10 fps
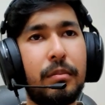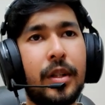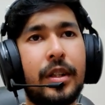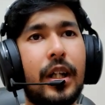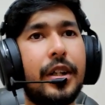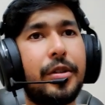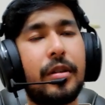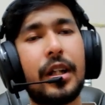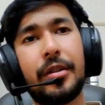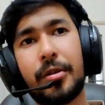but I
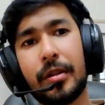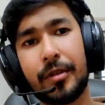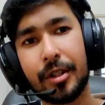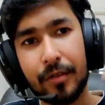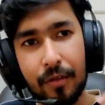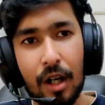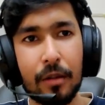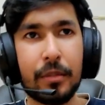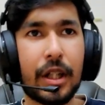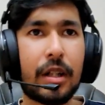should have just
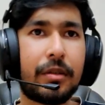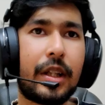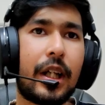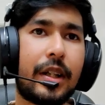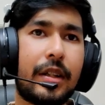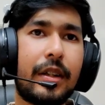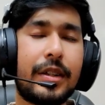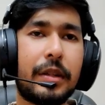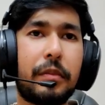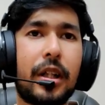farmed down that
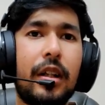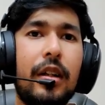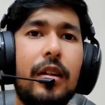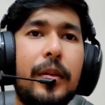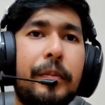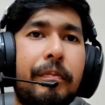Sceptile.